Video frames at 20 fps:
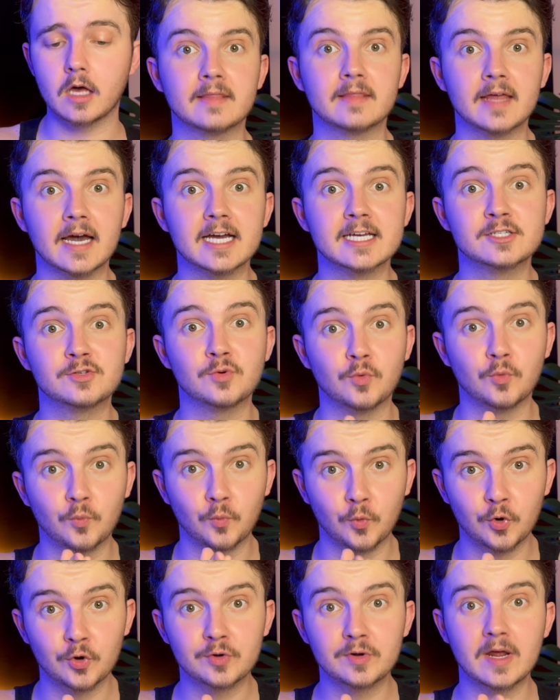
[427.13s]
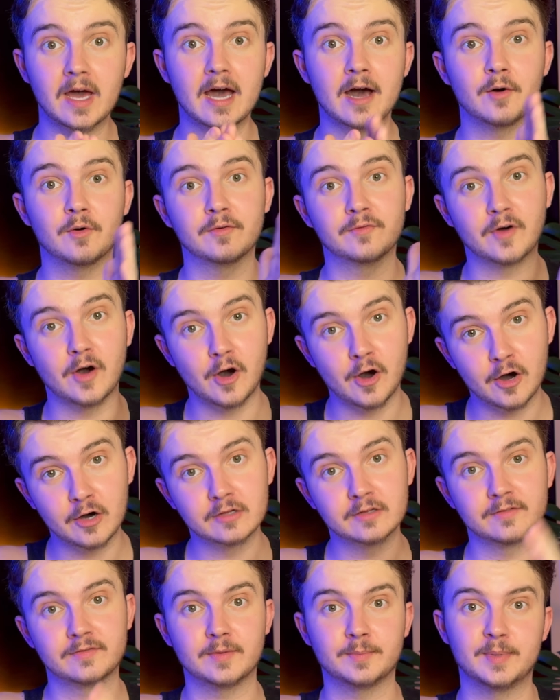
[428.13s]
That is one out of all
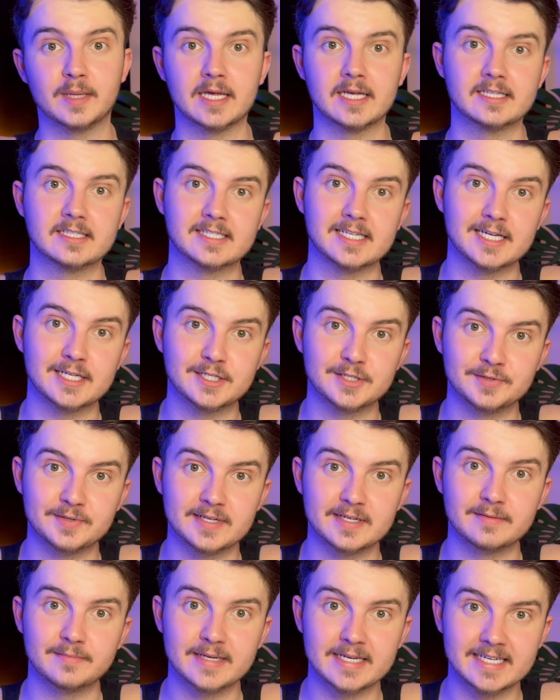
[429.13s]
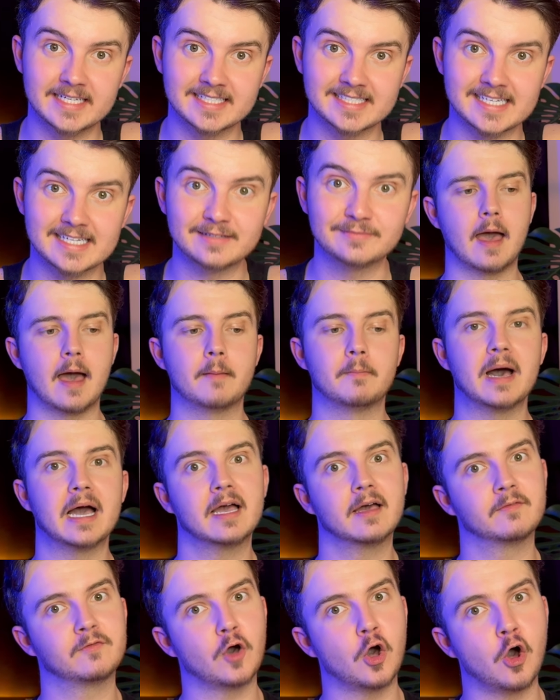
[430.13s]
of the plants that are doing amazing. I might
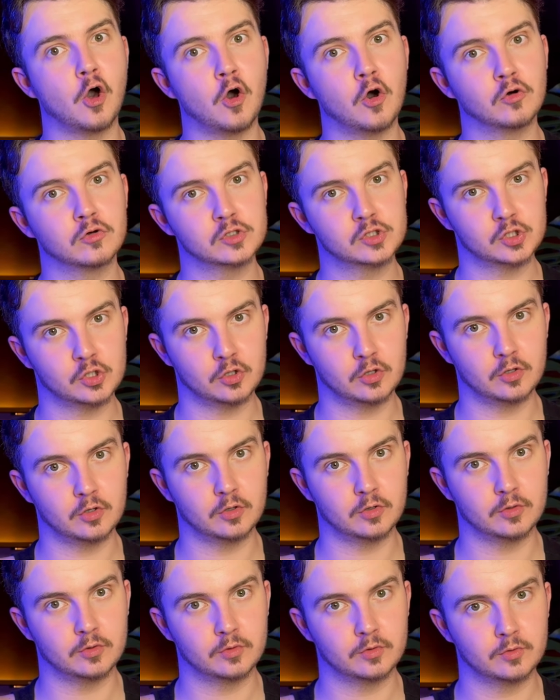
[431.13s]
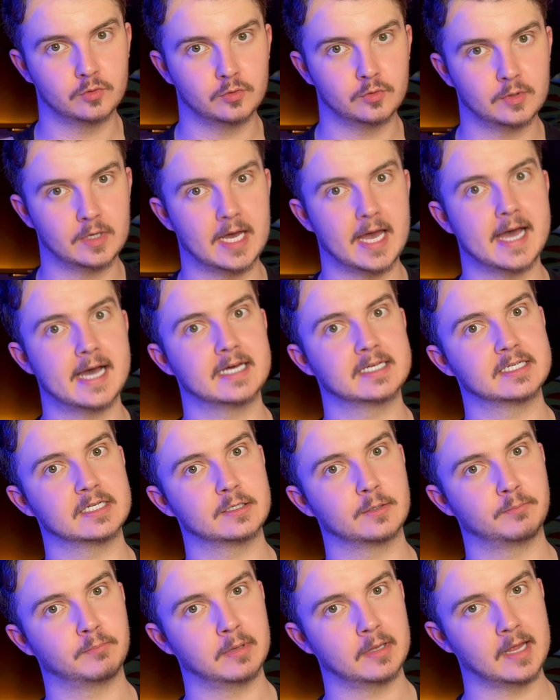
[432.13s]
have also added a
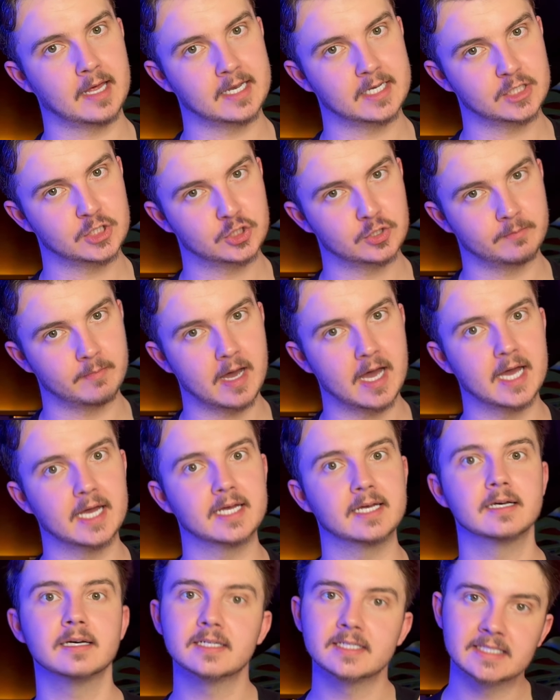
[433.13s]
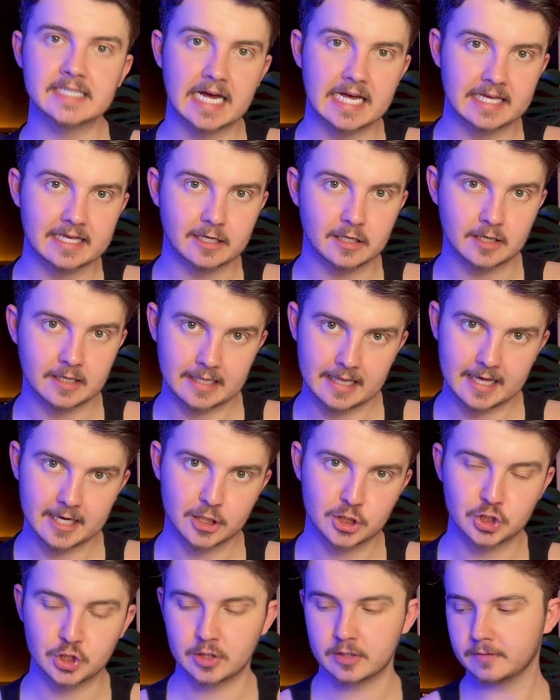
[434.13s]
plant to my dying
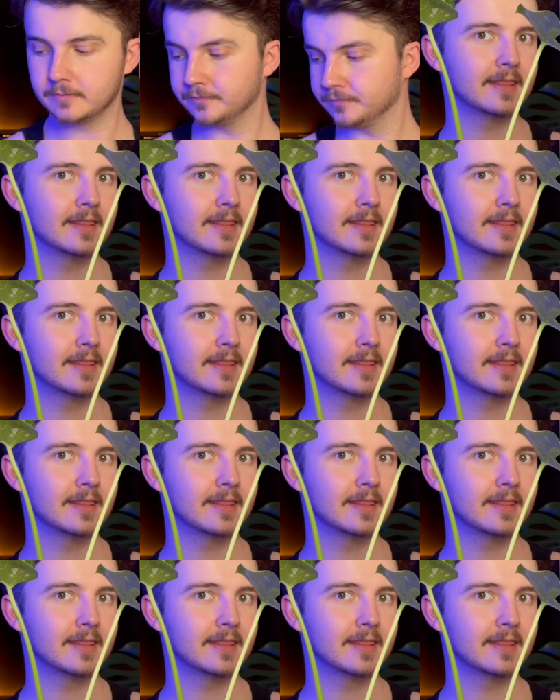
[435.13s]
collection.